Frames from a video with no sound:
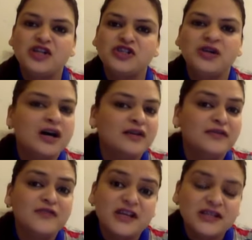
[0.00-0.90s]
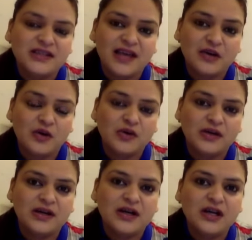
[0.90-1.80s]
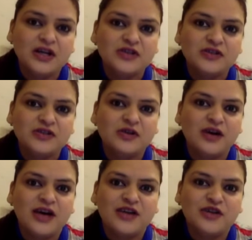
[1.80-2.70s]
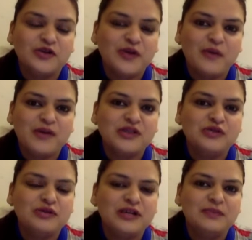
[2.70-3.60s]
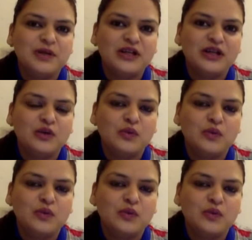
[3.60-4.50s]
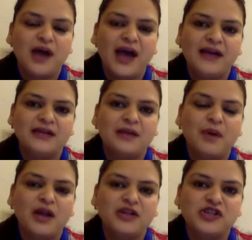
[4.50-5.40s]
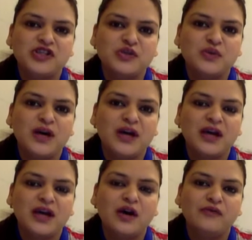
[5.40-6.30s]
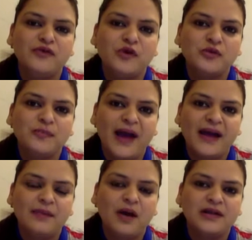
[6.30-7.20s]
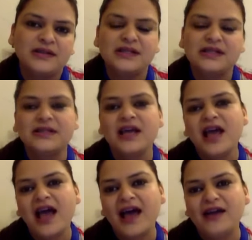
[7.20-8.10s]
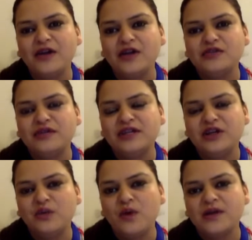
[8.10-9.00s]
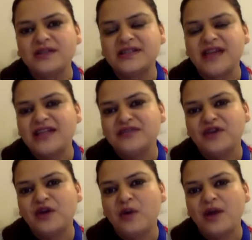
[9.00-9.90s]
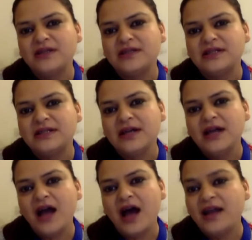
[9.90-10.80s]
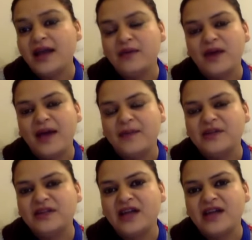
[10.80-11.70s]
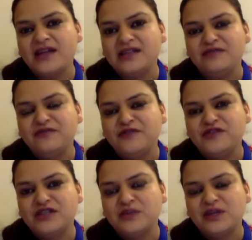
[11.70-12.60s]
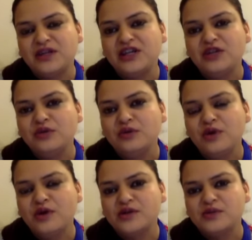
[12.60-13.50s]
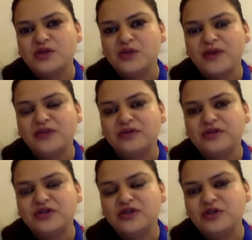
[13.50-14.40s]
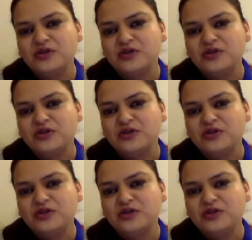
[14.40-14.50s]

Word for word: Uh, reversed that order. So, uh, you know, there wasn't really political will. You had uh, politicians working on vote bank policies and not really on what stands for equality, unlike what happened in the nineteen fifties with the Hindu laws, which went through a huge